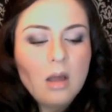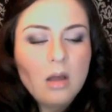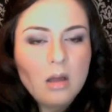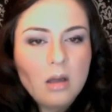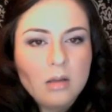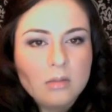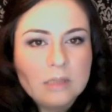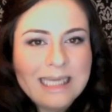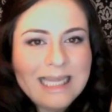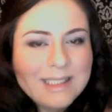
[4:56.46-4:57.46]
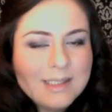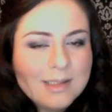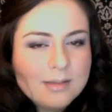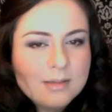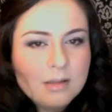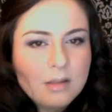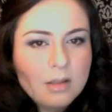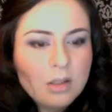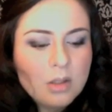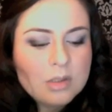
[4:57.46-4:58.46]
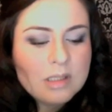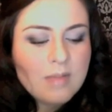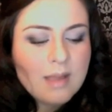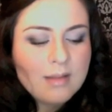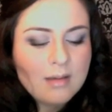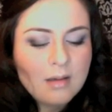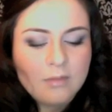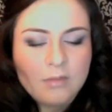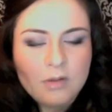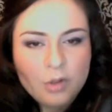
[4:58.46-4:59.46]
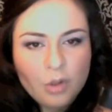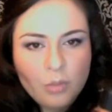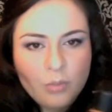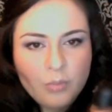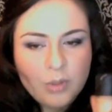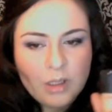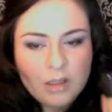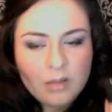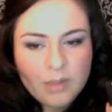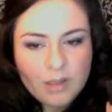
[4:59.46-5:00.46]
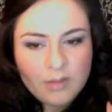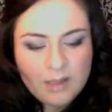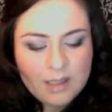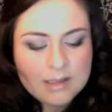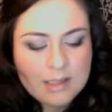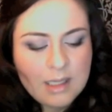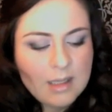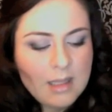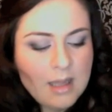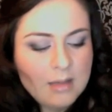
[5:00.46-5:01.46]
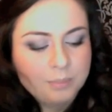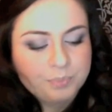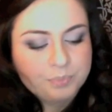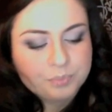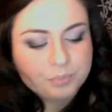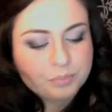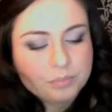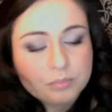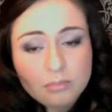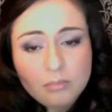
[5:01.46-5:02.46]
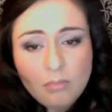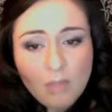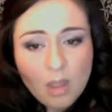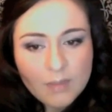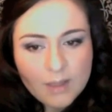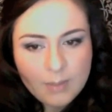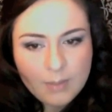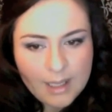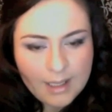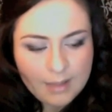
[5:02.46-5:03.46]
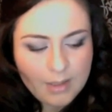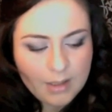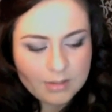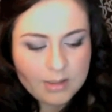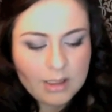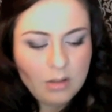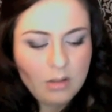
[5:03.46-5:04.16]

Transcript: And I didn't use the method of, you know, put a little bit of this and then applying my concealer